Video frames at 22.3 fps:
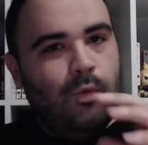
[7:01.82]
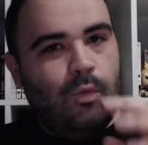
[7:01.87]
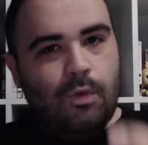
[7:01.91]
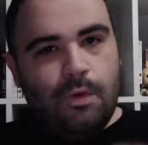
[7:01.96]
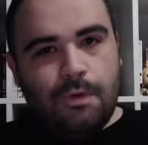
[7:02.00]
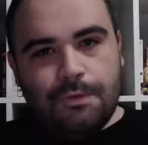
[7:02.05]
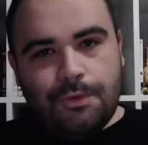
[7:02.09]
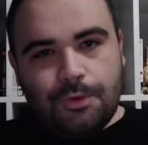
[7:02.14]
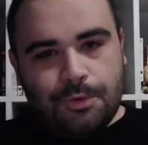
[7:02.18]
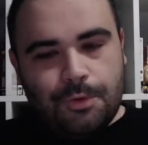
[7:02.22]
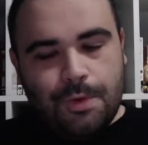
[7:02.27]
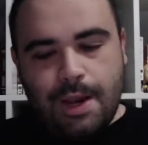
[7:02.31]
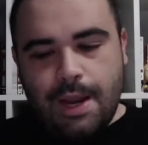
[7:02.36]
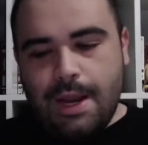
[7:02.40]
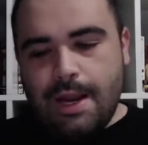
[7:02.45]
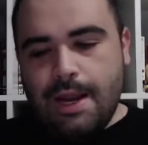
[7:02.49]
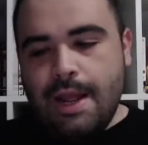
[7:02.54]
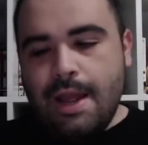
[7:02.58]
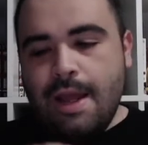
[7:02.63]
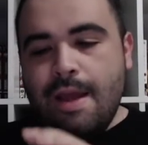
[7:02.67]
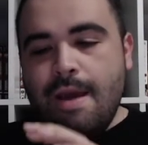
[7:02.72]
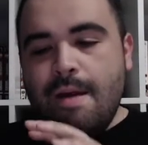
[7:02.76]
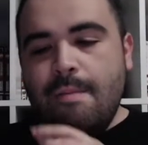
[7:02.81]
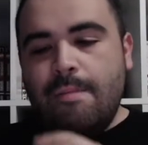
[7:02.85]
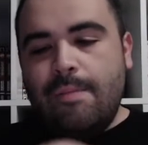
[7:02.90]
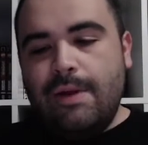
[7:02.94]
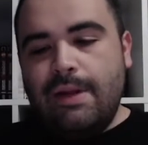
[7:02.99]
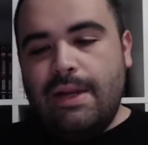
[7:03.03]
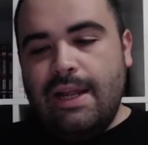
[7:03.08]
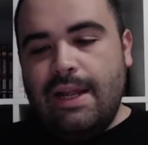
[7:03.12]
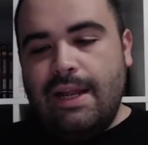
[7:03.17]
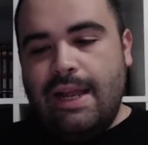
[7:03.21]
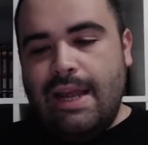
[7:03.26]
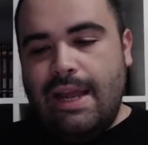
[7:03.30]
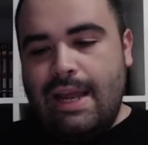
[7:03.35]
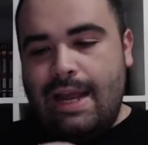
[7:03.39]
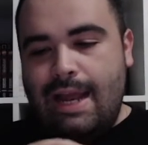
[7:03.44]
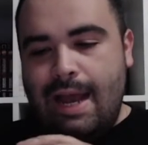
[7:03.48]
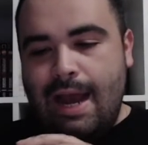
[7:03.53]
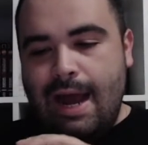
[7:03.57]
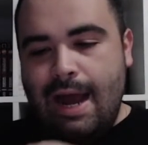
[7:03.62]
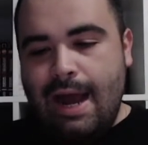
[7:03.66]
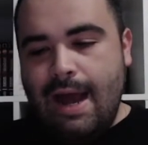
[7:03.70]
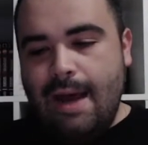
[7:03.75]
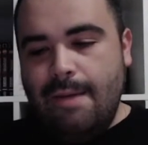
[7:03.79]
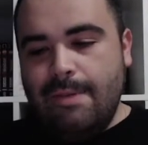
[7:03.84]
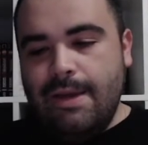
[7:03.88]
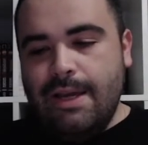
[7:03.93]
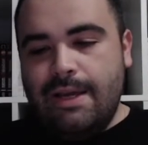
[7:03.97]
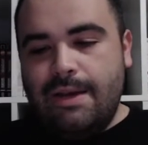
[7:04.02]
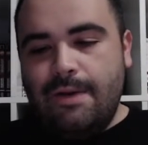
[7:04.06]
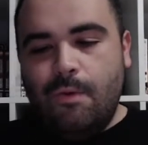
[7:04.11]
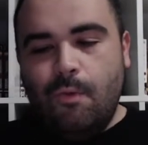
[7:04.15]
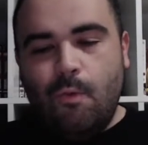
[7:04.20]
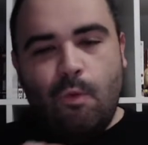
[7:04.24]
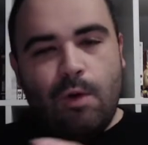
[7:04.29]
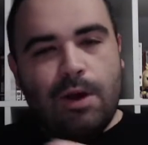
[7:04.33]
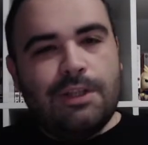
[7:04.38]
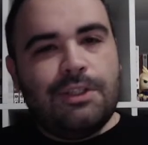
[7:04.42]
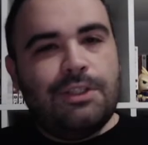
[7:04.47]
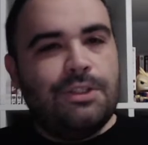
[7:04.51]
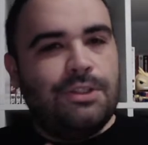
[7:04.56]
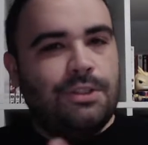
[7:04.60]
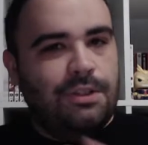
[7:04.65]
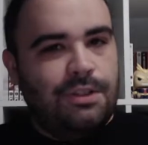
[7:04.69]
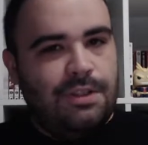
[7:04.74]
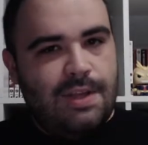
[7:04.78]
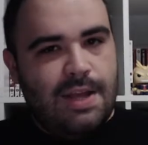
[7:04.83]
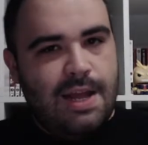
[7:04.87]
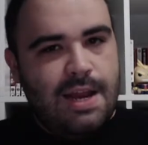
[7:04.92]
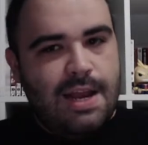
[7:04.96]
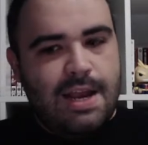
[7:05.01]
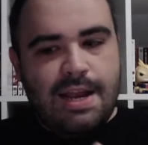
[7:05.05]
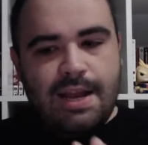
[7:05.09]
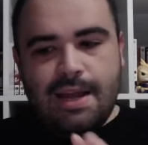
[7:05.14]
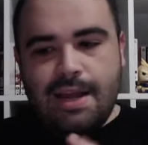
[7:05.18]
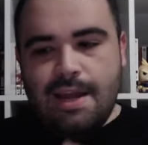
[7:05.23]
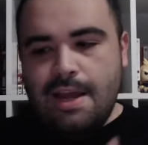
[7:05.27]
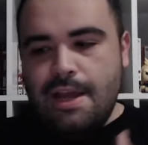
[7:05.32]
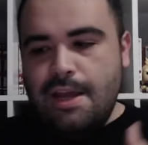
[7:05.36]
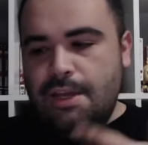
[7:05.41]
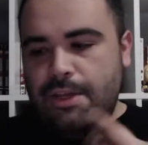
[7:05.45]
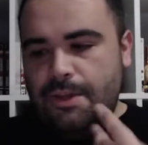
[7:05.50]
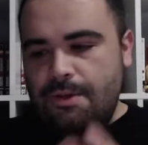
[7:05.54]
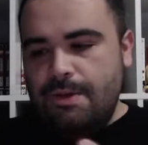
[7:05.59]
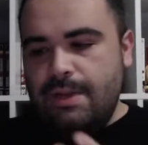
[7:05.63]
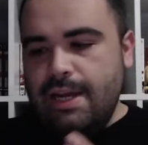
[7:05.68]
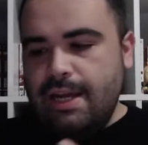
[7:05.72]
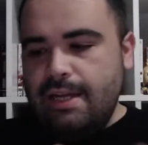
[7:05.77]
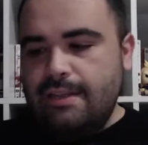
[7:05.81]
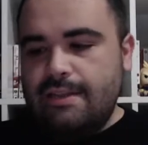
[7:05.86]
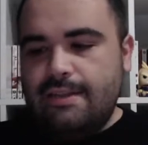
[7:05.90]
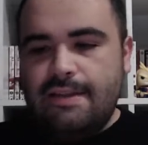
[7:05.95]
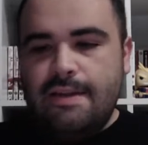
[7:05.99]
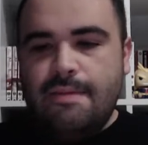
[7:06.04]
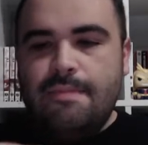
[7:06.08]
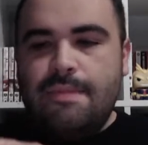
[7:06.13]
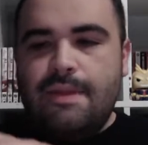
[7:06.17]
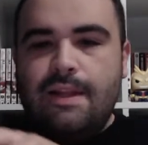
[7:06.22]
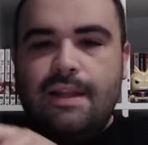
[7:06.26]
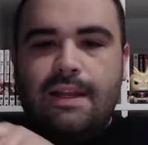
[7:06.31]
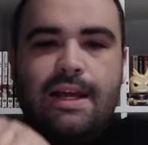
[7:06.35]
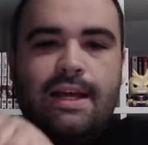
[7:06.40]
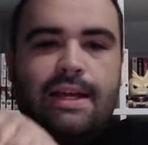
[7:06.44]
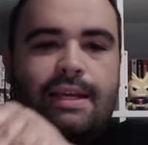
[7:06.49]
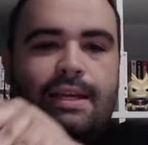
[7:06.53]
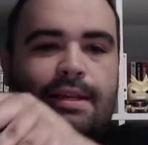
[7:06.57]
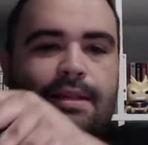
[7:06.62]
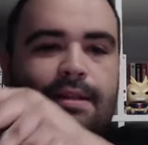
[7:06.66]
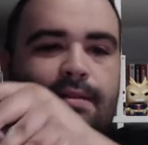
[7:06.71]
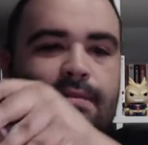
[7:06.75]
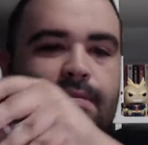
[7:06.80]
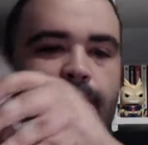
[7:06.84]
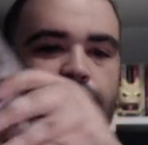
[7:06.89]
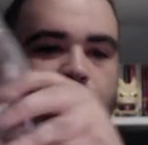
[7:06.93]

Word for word: Wolf's Rain, but in a comic Western setting, you get something like it.